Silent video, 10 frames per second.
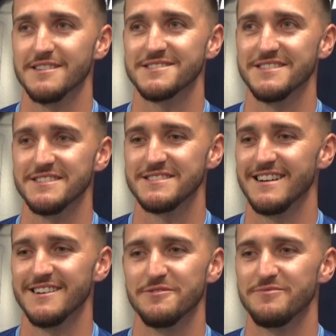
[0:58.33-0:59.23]
Oh, that's good. It's
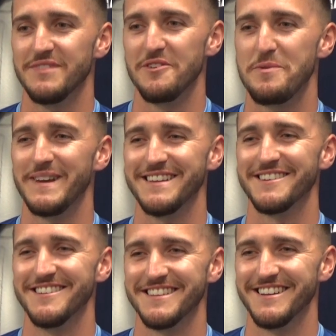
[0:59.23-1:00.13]
like I've never been
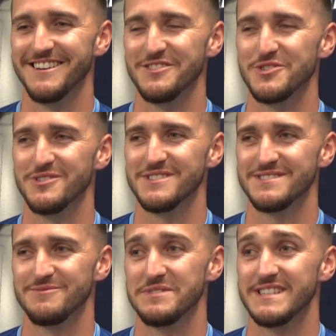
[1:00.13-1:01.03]
gone, you know, enjoying
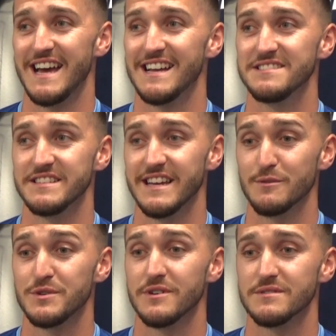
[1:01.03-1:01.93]
with Tans and now
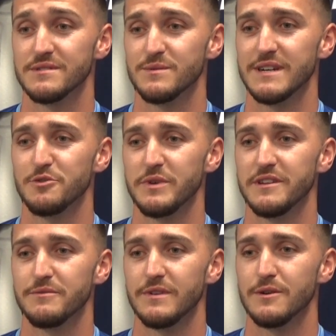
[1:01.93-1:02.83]
Trots as well
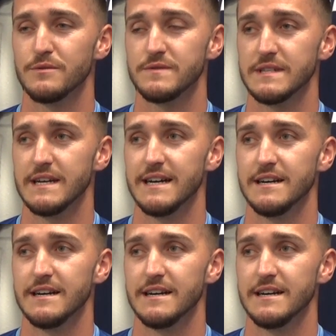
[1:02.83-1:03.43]
being involved.